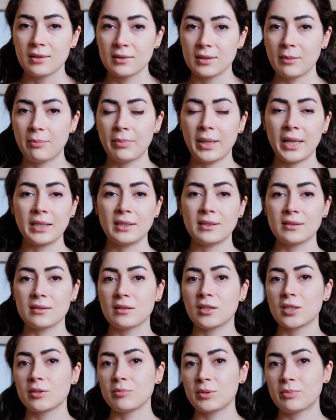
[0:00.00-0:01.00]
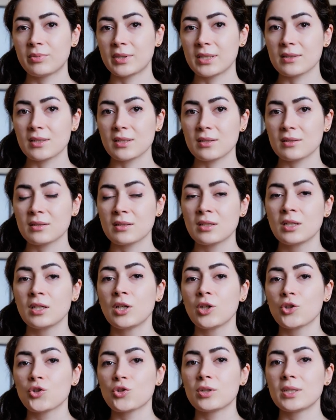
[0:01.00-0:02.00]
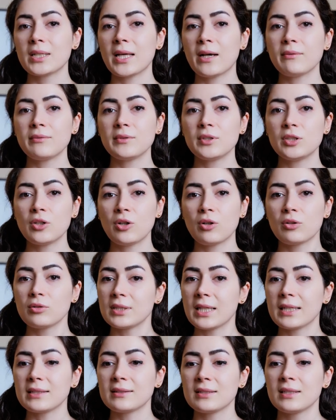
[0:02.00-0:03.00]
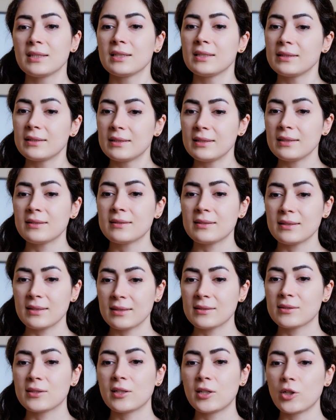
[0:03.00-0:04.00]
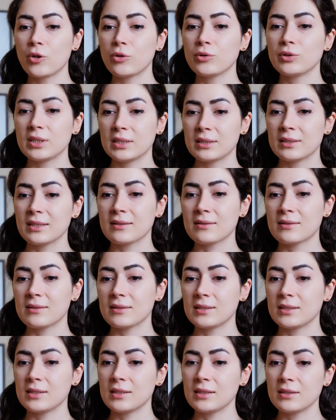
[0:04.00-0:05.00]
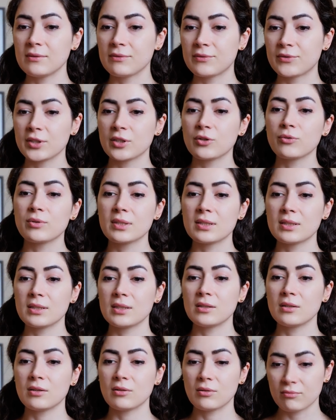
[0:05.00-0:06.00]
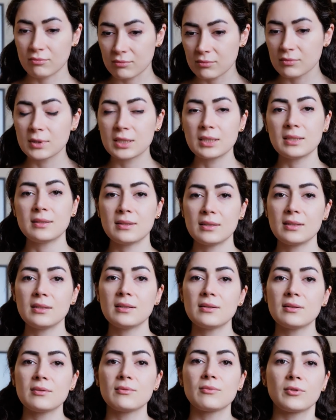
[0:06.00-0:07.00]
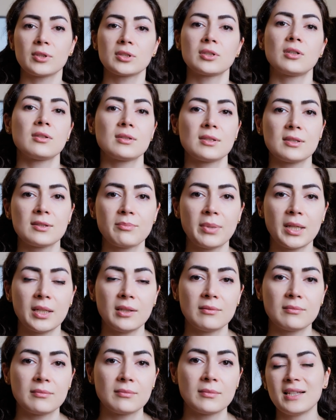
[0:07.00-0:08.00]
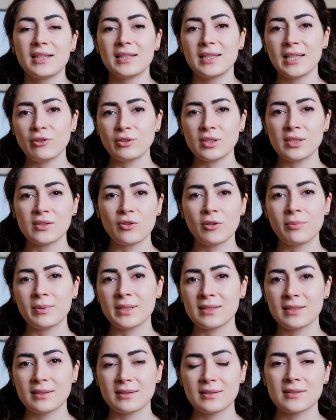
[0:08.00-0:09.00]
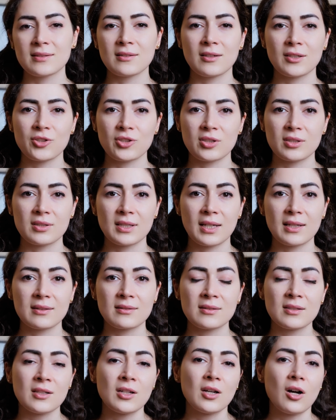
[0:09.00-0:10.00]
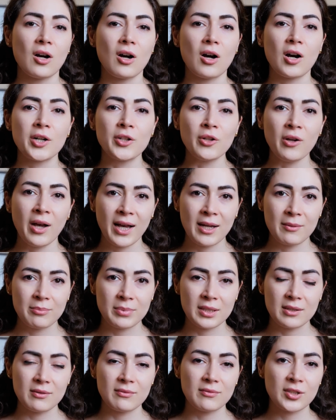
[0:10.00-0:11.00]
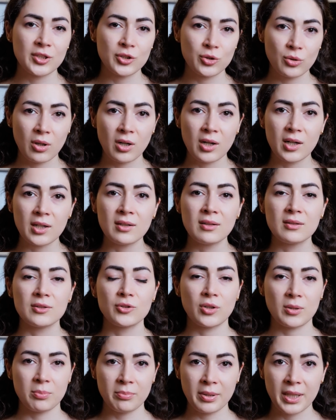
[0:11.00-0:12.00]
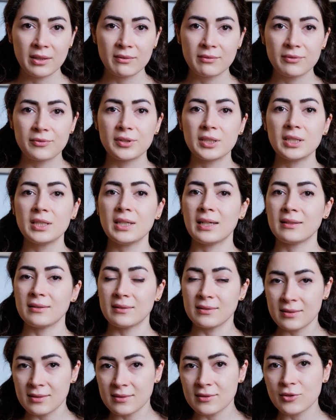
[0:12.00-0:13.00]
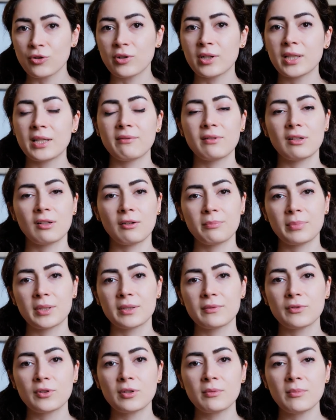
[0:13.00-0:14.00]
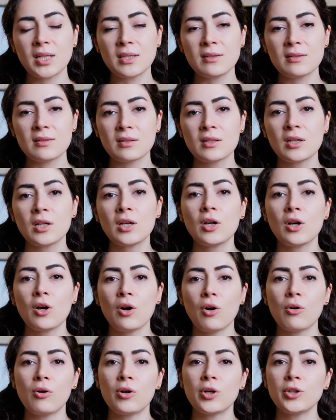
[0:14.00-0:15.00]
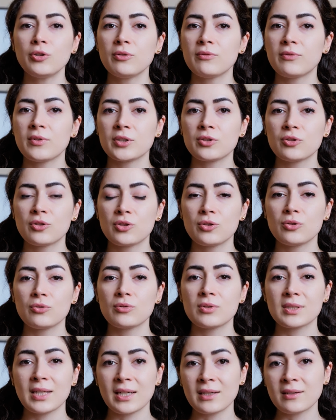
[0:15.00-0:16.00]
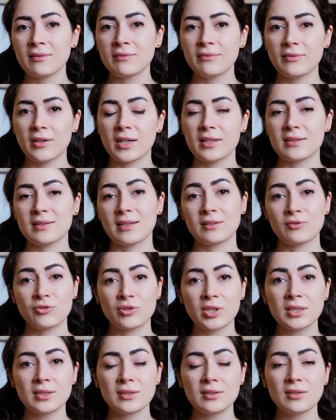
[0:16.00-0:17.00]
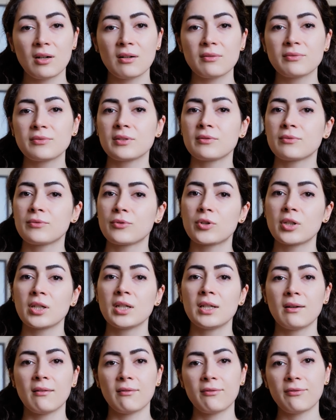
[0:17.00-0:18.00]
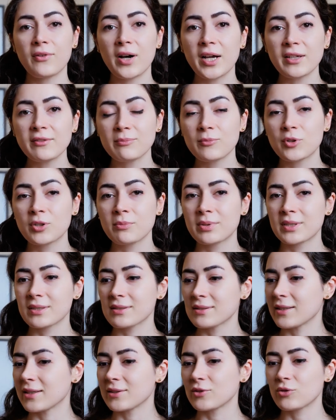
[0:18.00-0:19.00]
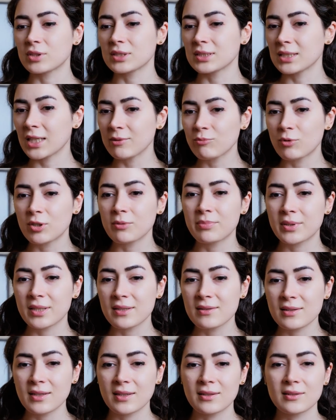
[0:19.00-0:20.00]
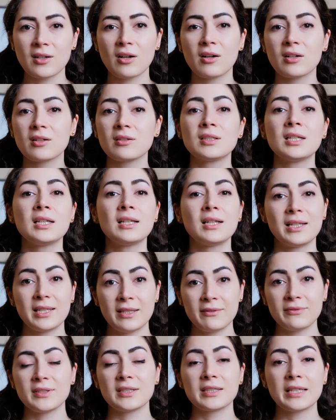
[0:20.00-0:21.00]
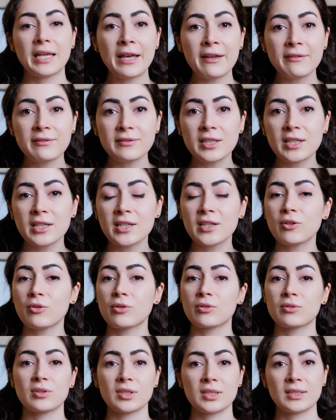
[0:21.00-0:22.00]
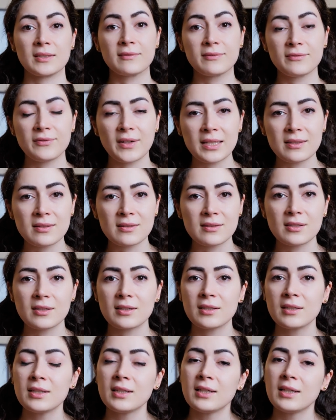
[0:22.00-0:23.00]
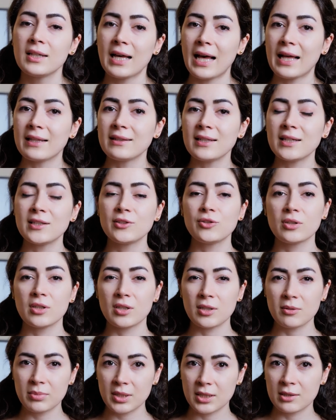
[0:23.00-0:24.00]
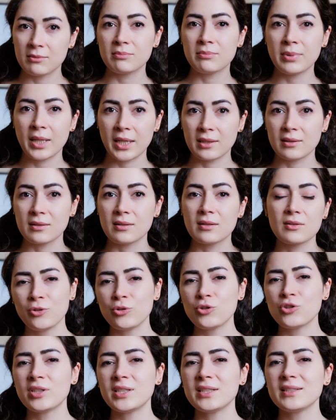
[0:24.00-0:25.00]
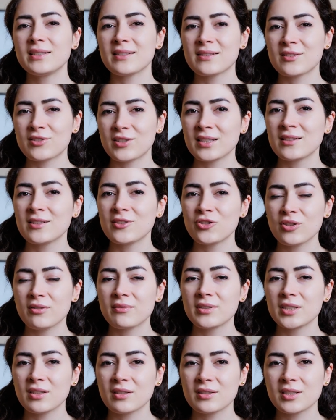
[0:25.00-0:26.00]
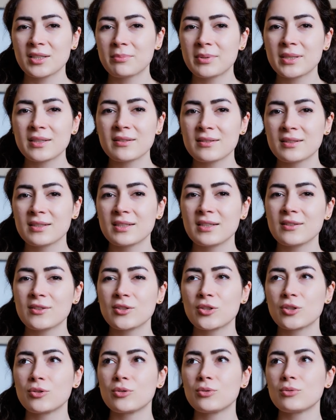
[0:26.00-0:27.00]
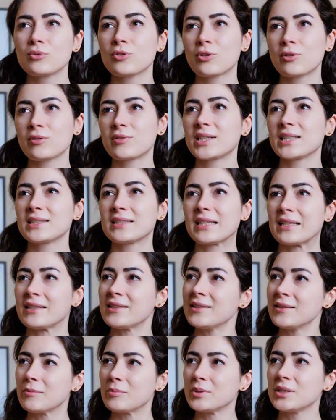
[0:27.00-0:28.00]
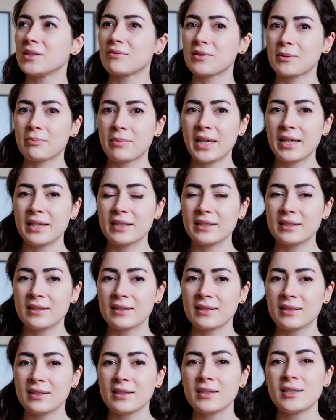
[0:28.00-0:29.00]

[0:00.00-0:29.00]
the pain is going to be present. So now we know that this is the load intensity frequency. This is what causes pain. Now this opens the discussion that, are you happy where you are, you're pain-free, and this is your level of performance? Or you want to sacrifice and trade it off for 5% more or 10% more on lifting heavier or running faster, and then you're going to be in pain. Usually the strategy of a younger person is to tolerate a little bit of a pain